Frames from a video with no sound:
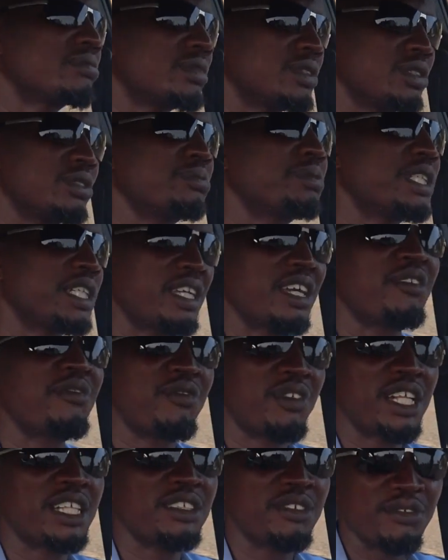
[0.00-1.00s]
it became
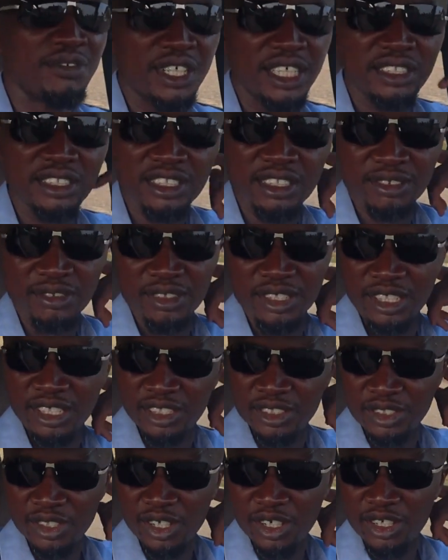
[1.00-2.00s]
very effective.
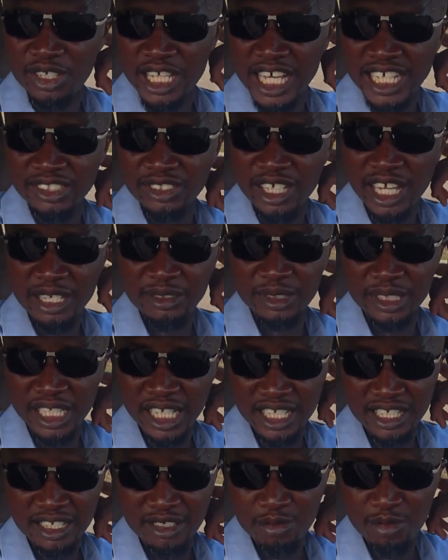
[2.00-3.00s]
So that's why I'm
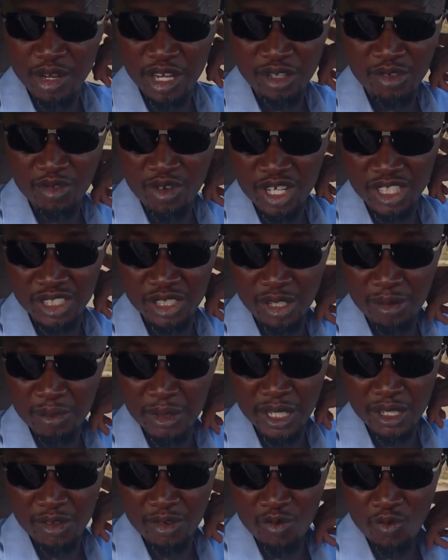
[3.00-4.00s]
saying it could also
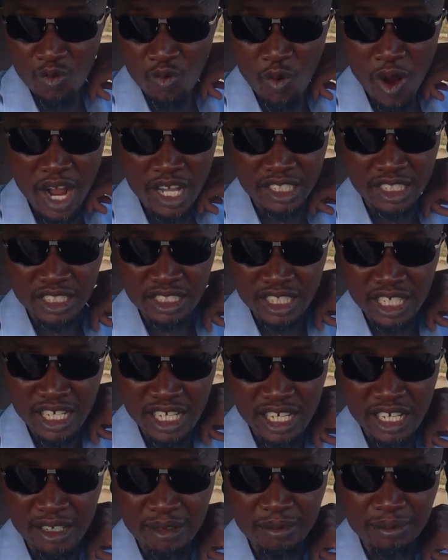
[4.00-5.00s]
be what
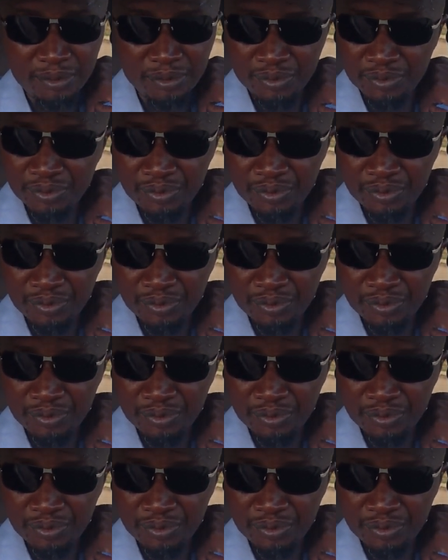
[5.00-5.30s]
I'm